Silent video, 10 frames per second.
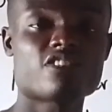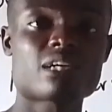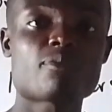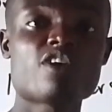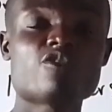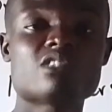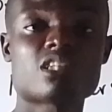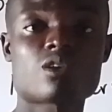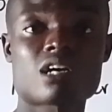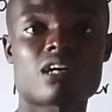For example, if
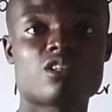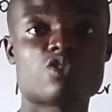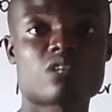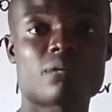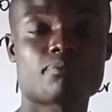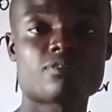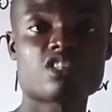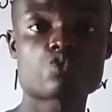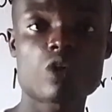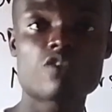you take your calculator and
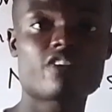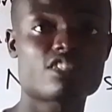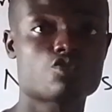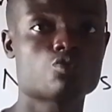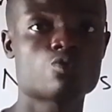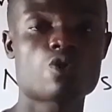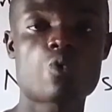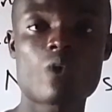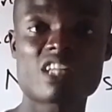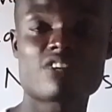press 1/2
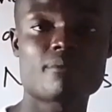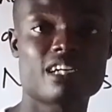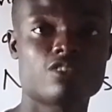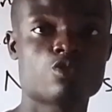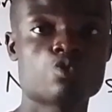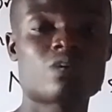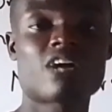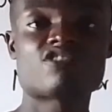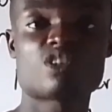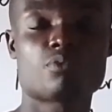or 1 divided by 2,
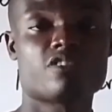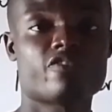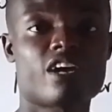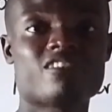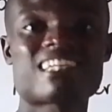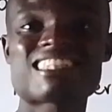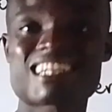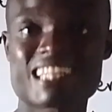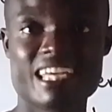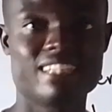you have 0.5. It
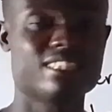has an